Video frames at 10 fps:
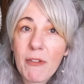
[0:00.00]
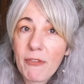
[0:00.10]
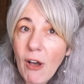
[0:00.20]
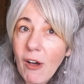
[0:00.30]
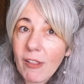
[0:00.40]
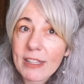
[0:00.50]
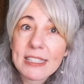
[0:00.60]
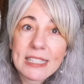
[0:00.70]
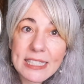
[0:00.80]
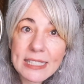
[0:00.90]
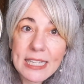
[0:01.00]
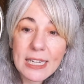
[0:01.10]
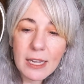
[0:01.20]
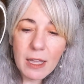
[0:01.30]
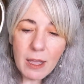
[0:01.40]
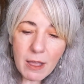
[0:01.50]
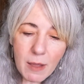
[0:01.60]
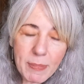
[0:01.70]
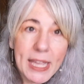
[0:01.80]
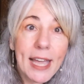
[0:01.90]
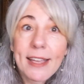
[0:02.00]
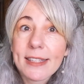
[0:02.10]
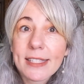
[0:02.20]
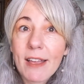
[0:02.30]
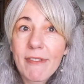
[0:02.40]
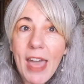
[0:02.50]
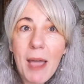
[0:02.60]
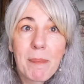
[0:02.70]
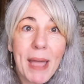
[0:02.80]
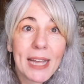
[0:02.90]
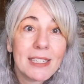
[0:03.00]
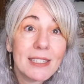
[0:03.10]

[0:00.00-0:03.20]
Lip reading: fall season because of that back to